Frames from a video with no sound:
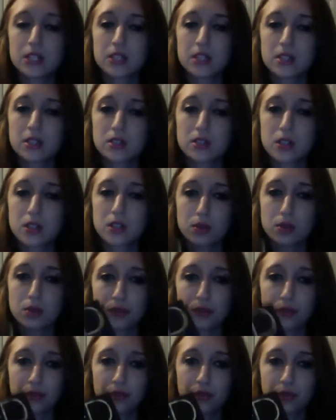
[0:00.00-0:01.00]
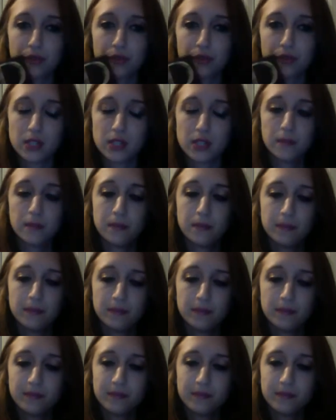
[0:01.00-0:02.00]
This goes for $50.
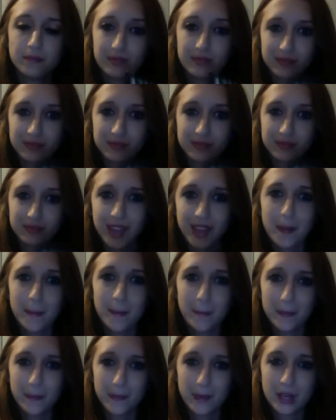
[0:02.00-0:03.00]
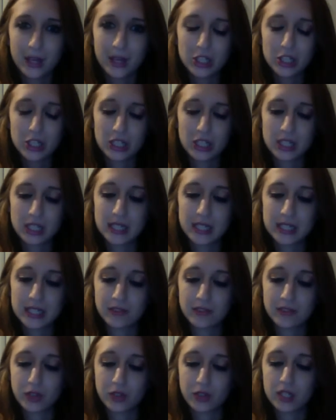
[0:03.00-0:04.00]
Much
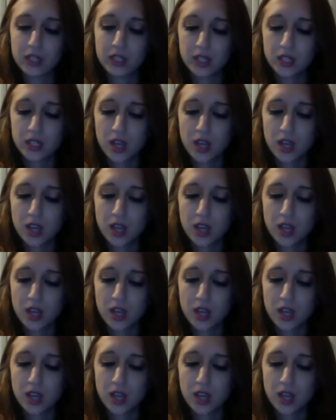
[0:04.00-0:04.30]
different.